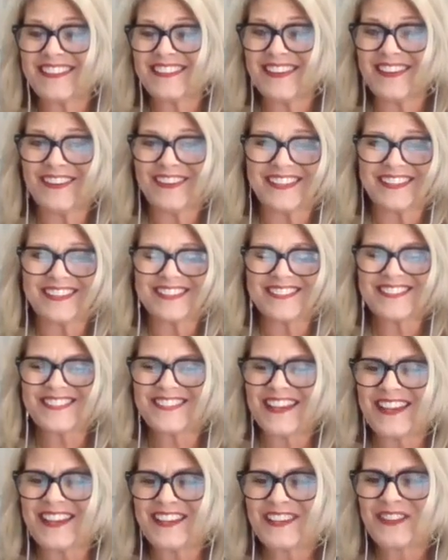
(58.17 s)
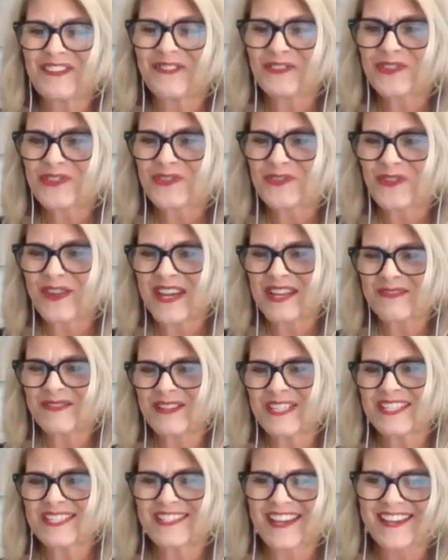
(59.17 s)
There it is. Thank you for joining
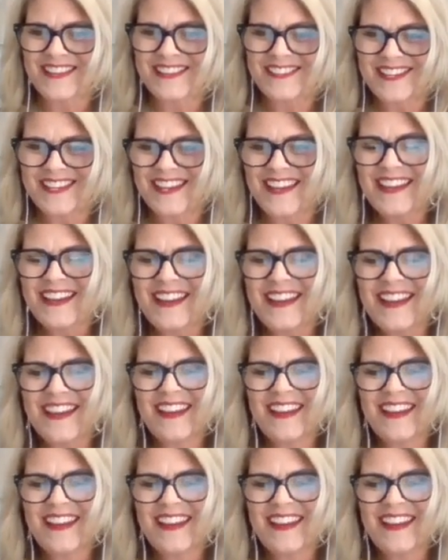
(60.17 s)
me, Stacy.